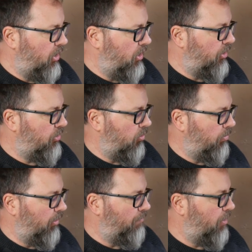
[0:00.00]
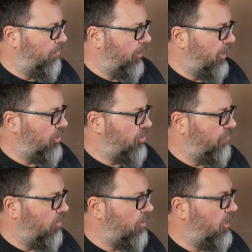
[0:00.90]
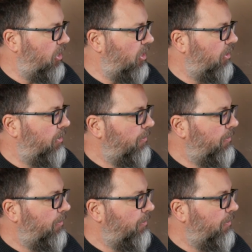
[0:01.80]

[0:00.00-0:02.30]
A couple of plates of them here.